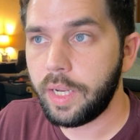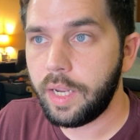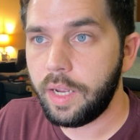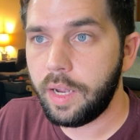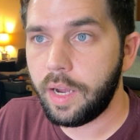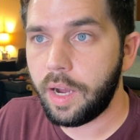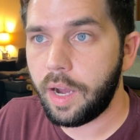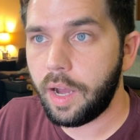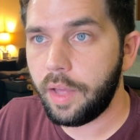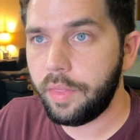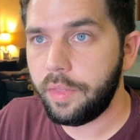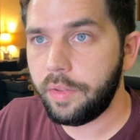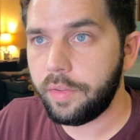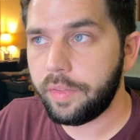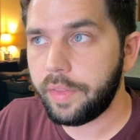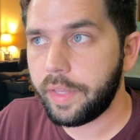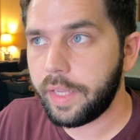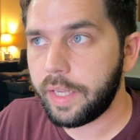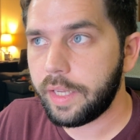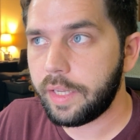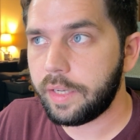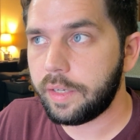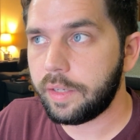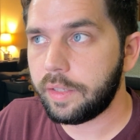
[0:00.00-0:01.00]
other
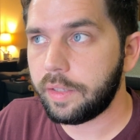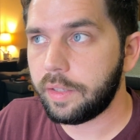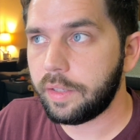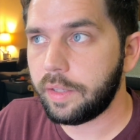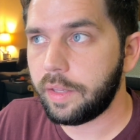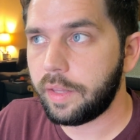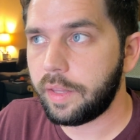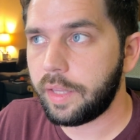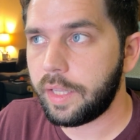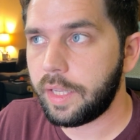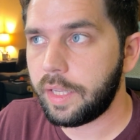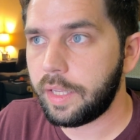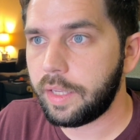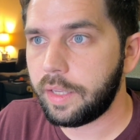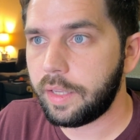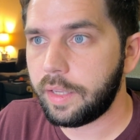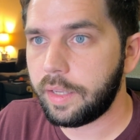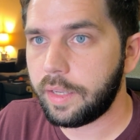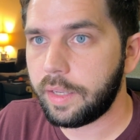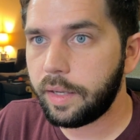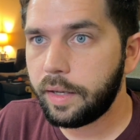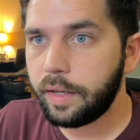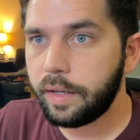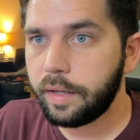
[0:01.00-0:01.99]
than the
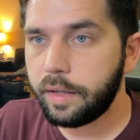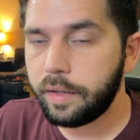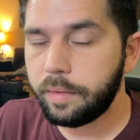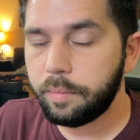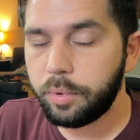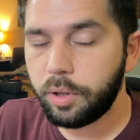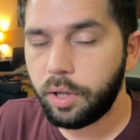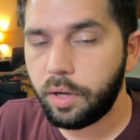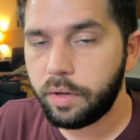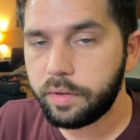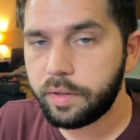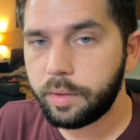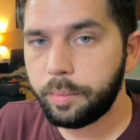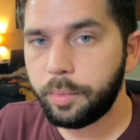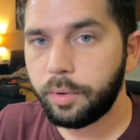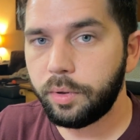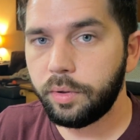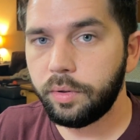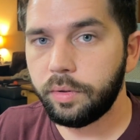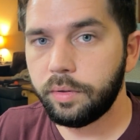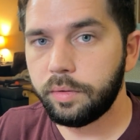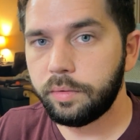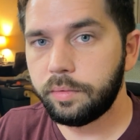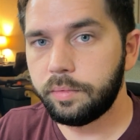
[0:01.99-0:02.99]

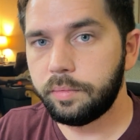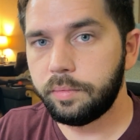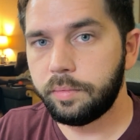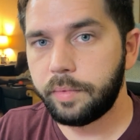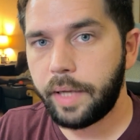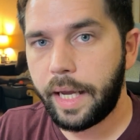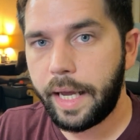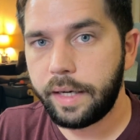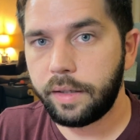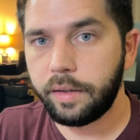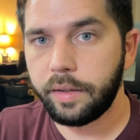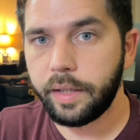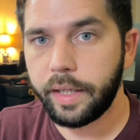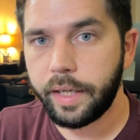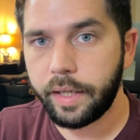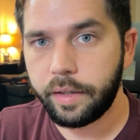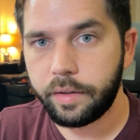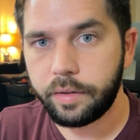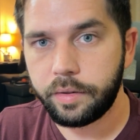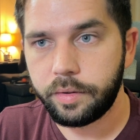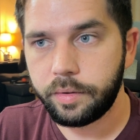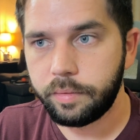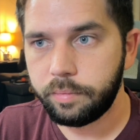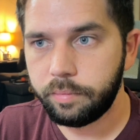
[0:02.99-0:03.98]
Plausible
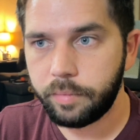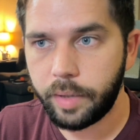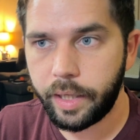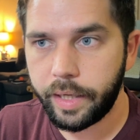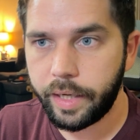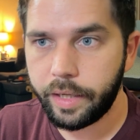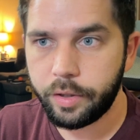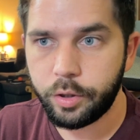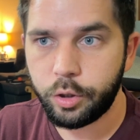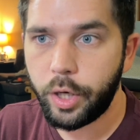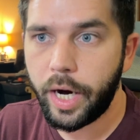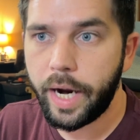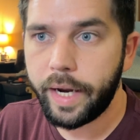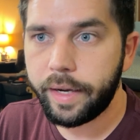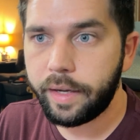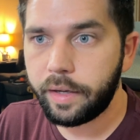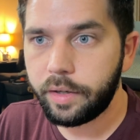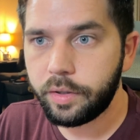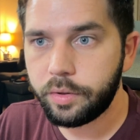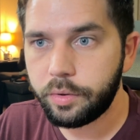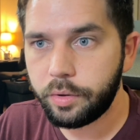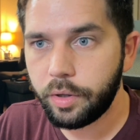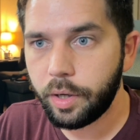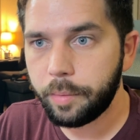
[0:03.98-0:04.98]
analytics, I guess,
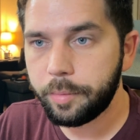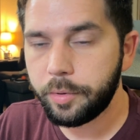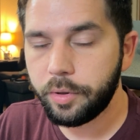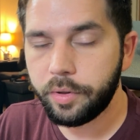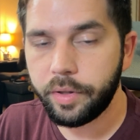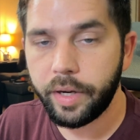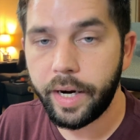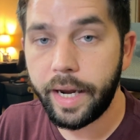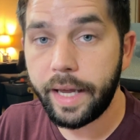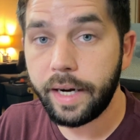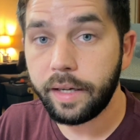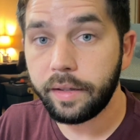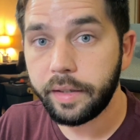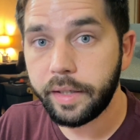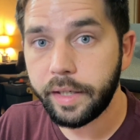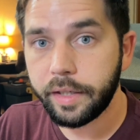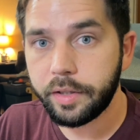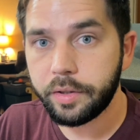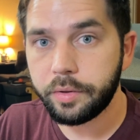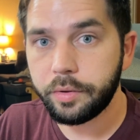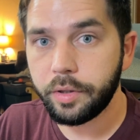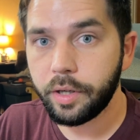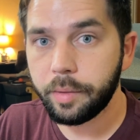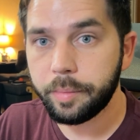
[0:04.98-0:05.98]
tracking script or the analytics
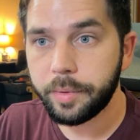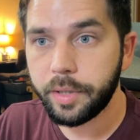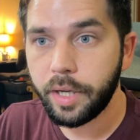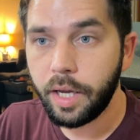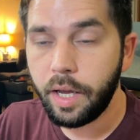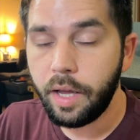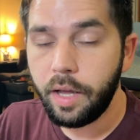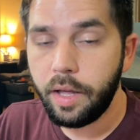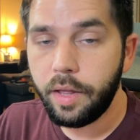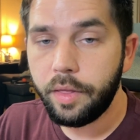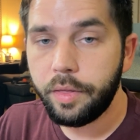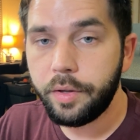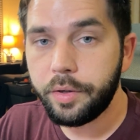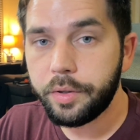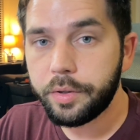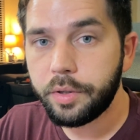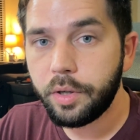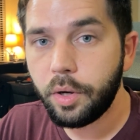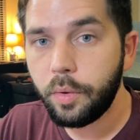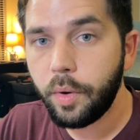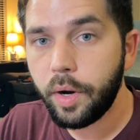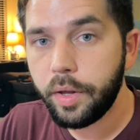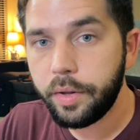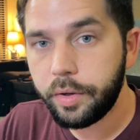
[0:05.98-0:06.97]
script, there's
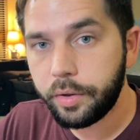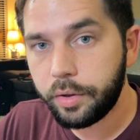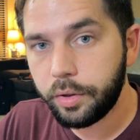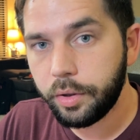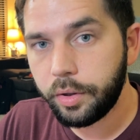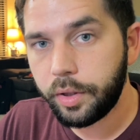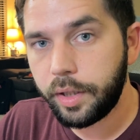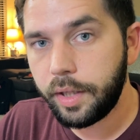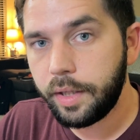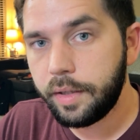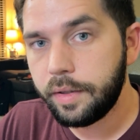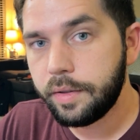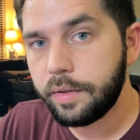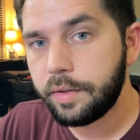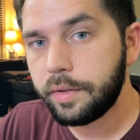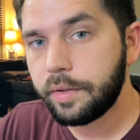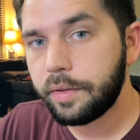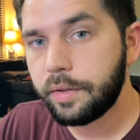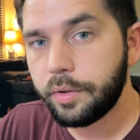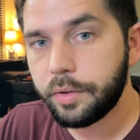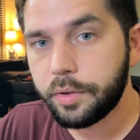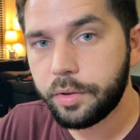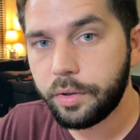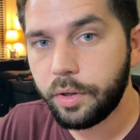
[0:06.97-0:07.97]
no other cookies,
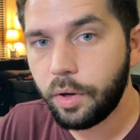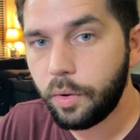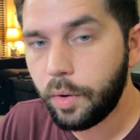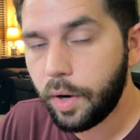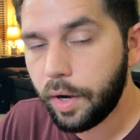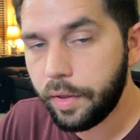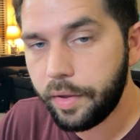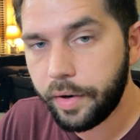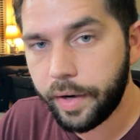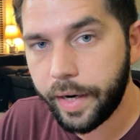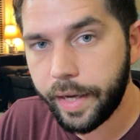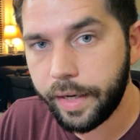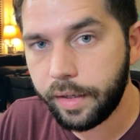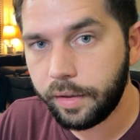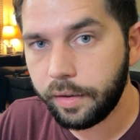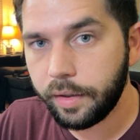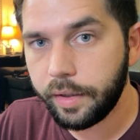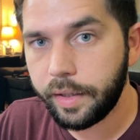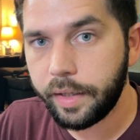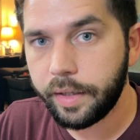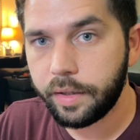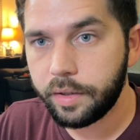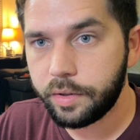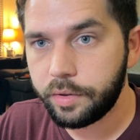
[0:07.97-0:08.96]
there's no other
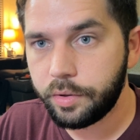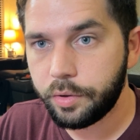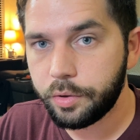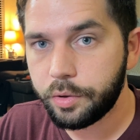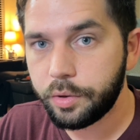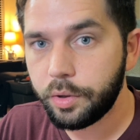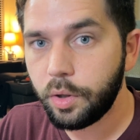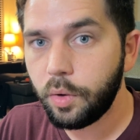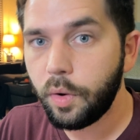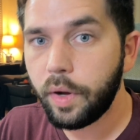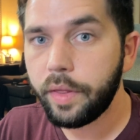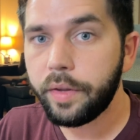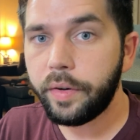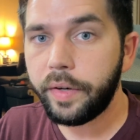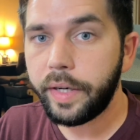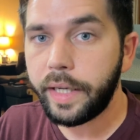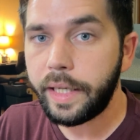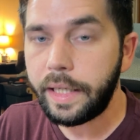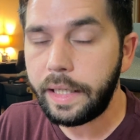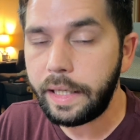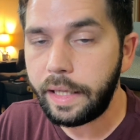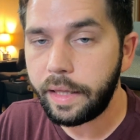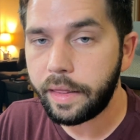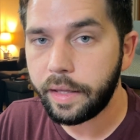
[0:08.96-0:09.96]
analytics, there's no other
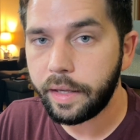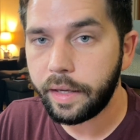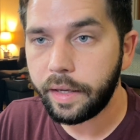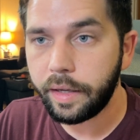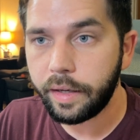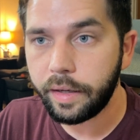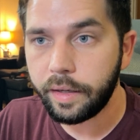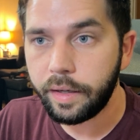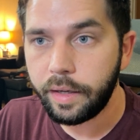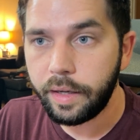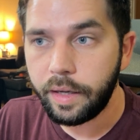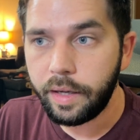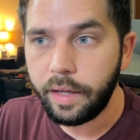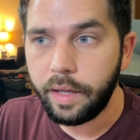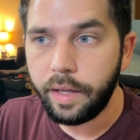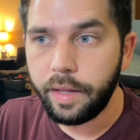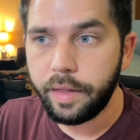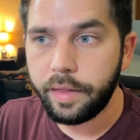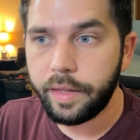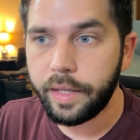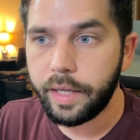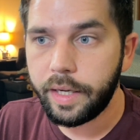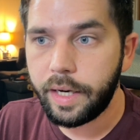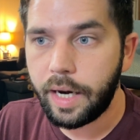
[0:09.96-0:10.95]
anything
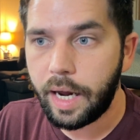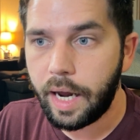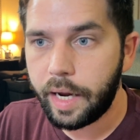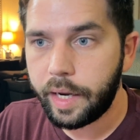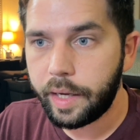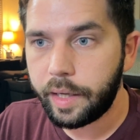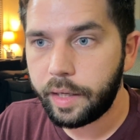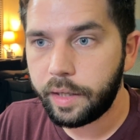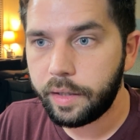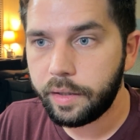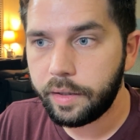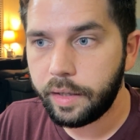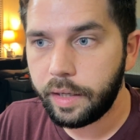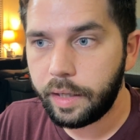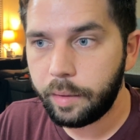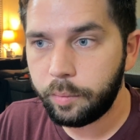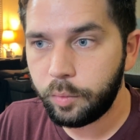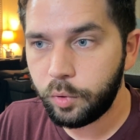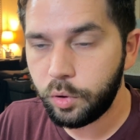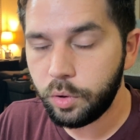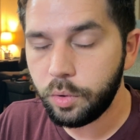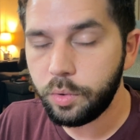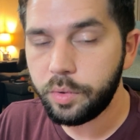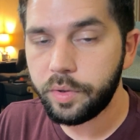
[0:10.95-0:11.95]
that I am
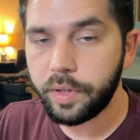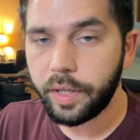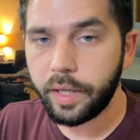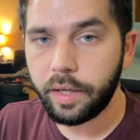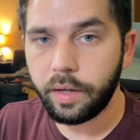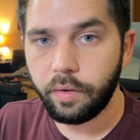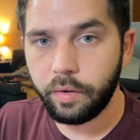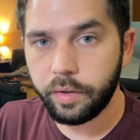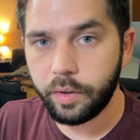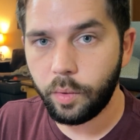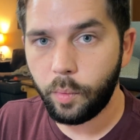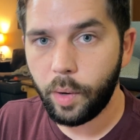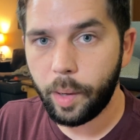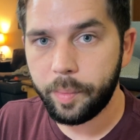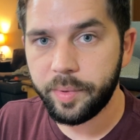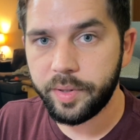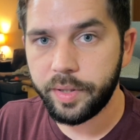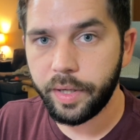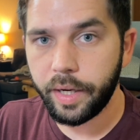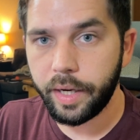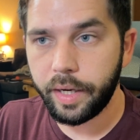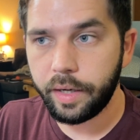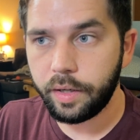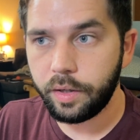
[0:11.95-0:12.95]
using on the
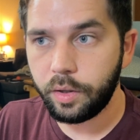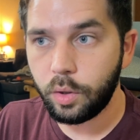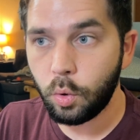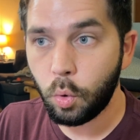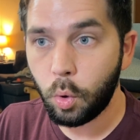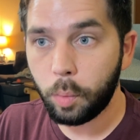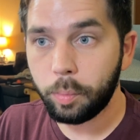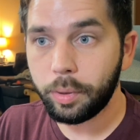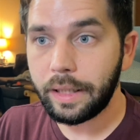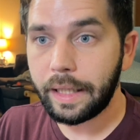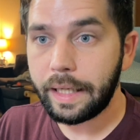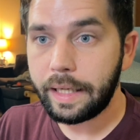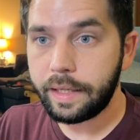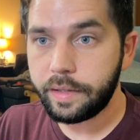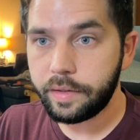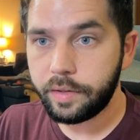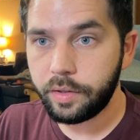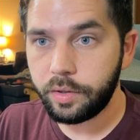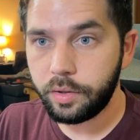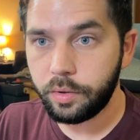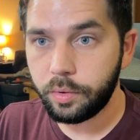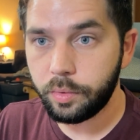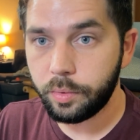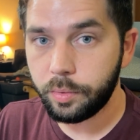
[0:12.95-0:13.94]
website nor plan to
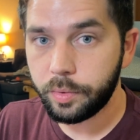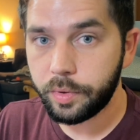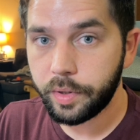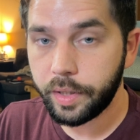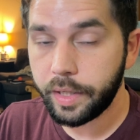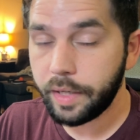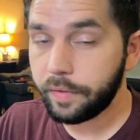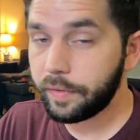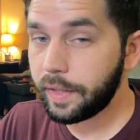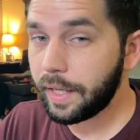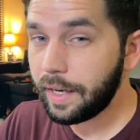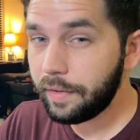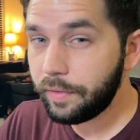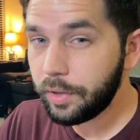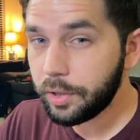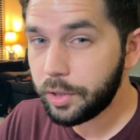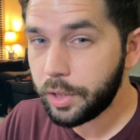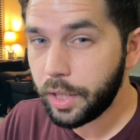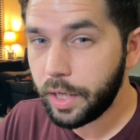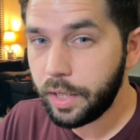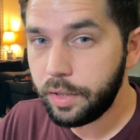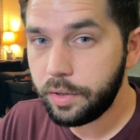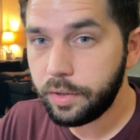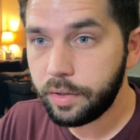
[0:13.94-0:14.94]
use. And if that ever
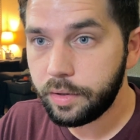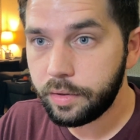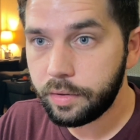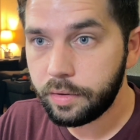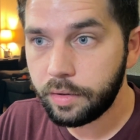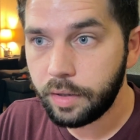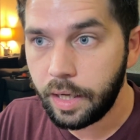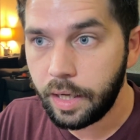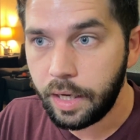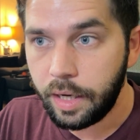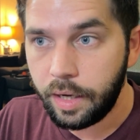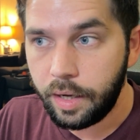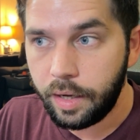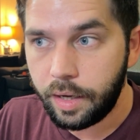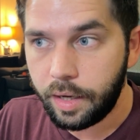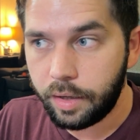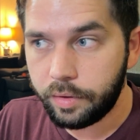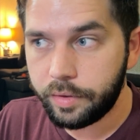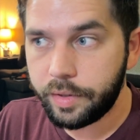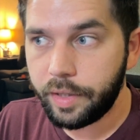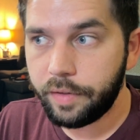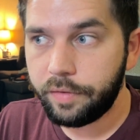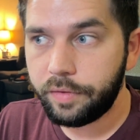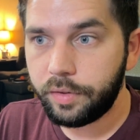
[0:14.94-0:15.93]
changes, I'll
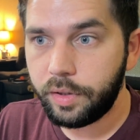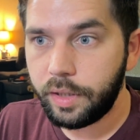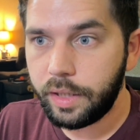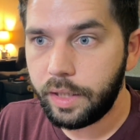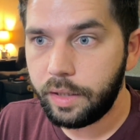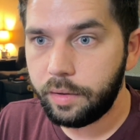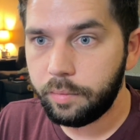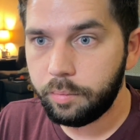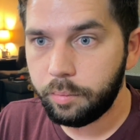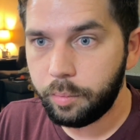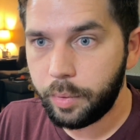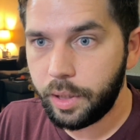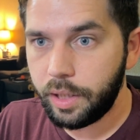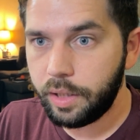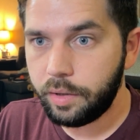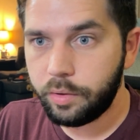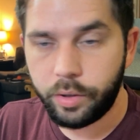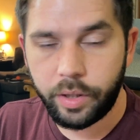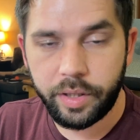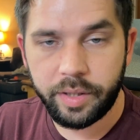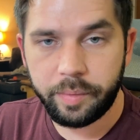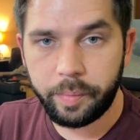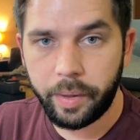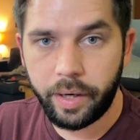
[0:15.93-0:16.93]
definitely be
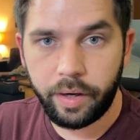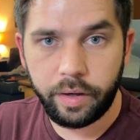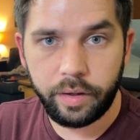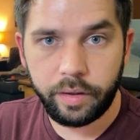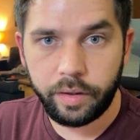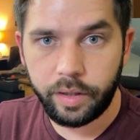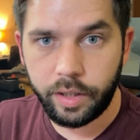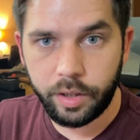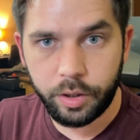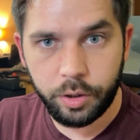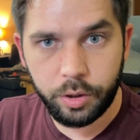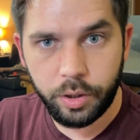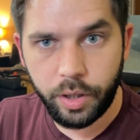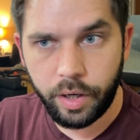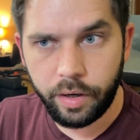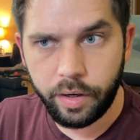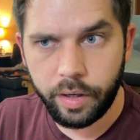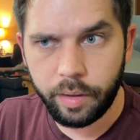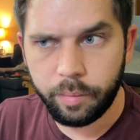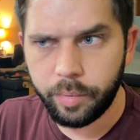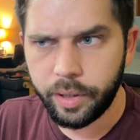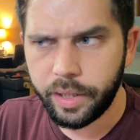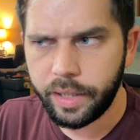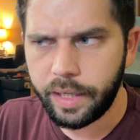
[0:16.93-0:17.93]
transparent and share
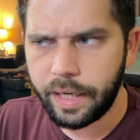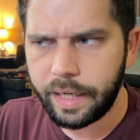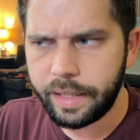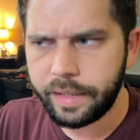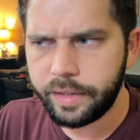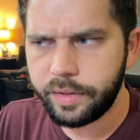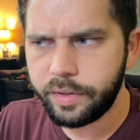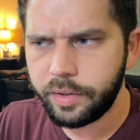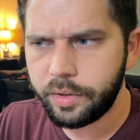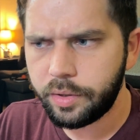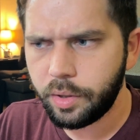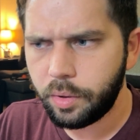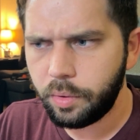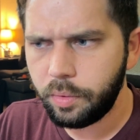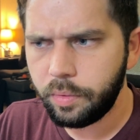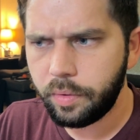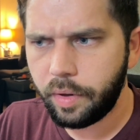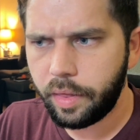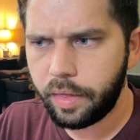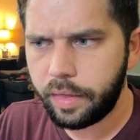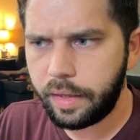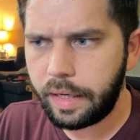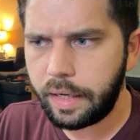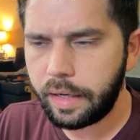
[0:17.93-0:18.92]
it, but I don't
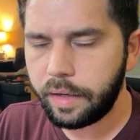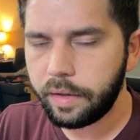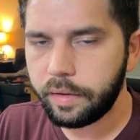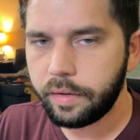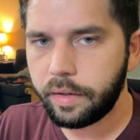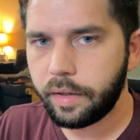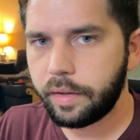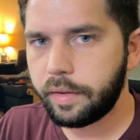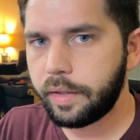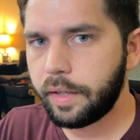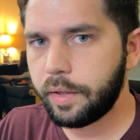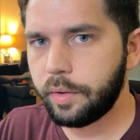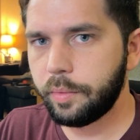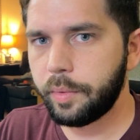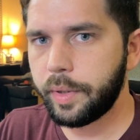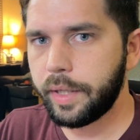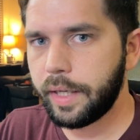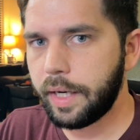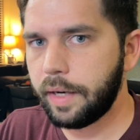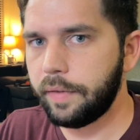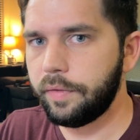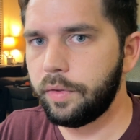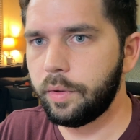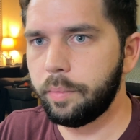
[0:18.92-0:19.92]
think that there would
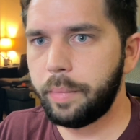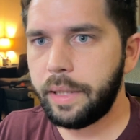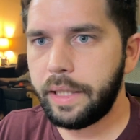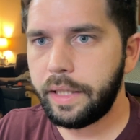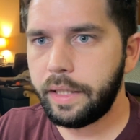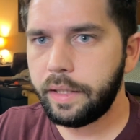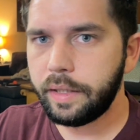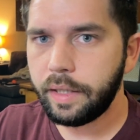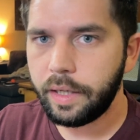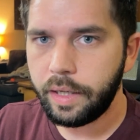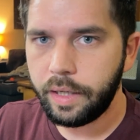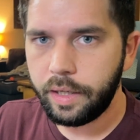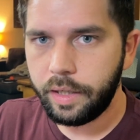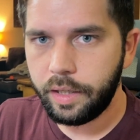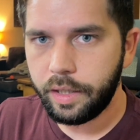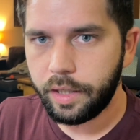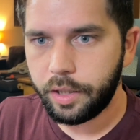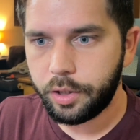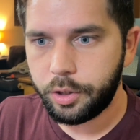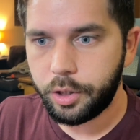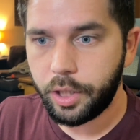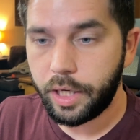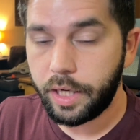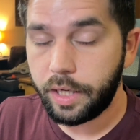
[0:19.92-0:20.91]
ever be a
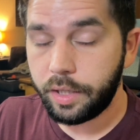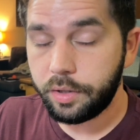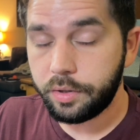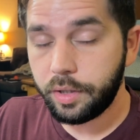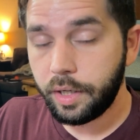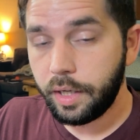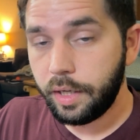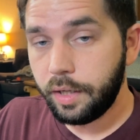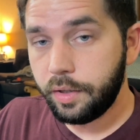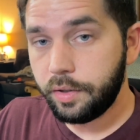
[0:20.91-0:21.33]
change.